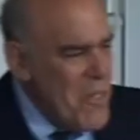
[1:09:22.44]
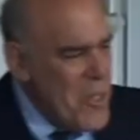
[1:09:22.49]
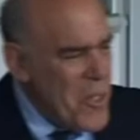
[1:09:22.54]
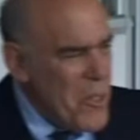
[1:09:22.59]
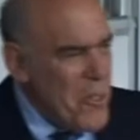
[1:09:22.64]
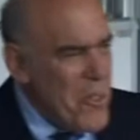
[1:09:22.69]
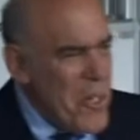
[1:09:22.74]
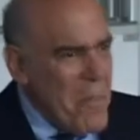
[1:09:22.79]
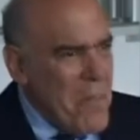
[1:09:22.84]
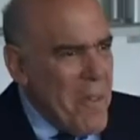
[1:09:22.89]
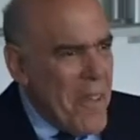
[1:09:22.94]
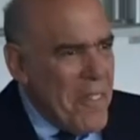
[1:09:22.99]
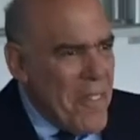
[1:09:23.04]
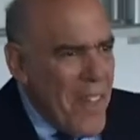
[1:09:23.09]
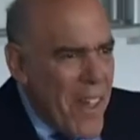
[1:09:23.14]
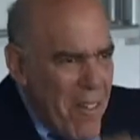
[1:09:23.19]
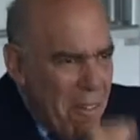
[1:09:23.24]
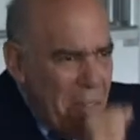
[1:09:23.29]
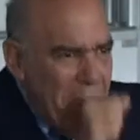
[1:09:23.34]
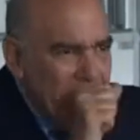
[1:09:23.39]
never thought
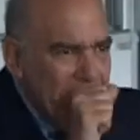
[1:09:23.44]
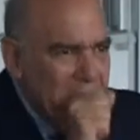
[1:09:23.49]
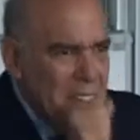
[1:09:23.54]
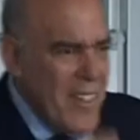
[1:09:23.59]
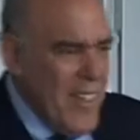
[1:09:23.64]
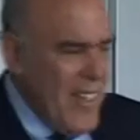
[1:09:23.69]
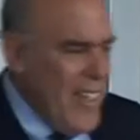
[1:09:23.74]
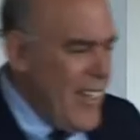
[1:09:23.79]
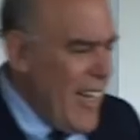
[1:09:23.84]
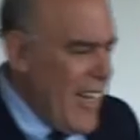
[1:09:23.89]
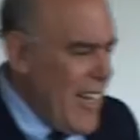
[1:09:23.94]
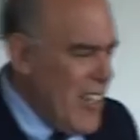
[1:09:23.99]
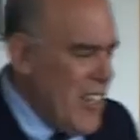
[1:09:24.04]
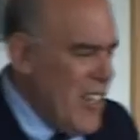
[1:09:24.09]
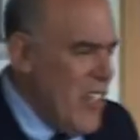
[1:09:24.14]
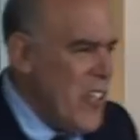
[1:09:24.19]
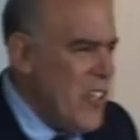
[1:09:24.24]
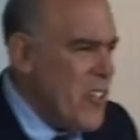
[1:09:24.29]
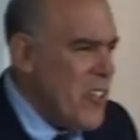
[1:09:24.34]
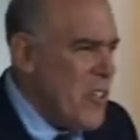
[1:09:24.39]
about. I like
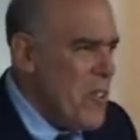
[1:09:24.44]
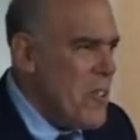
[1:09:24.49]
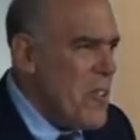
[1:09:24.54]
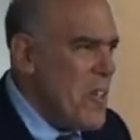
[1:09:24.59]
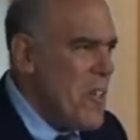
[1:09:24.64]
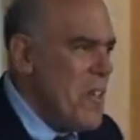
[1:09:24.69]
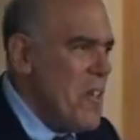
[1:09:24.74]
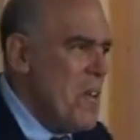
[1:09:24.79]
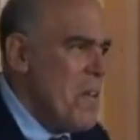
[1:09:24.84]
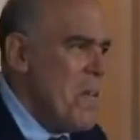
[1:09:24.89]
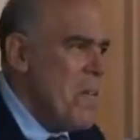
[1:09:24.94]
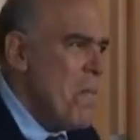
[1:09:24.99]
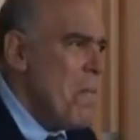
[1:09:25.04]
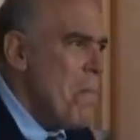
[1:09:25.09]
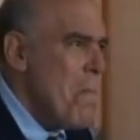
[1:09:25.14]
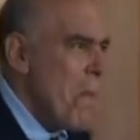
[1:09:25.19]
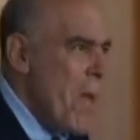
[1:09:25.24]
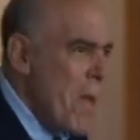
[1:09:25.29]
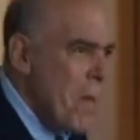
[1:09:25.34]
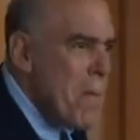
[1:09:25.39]
theater too.
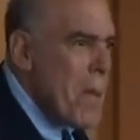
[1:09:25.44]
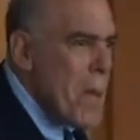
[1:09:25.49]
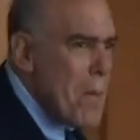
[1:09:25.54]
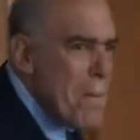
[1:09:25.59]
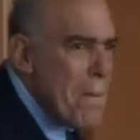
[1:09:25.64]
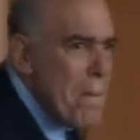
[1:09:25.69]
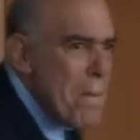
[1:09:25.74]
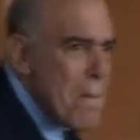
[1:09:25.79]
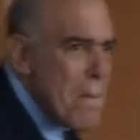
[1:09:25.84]
Maybe.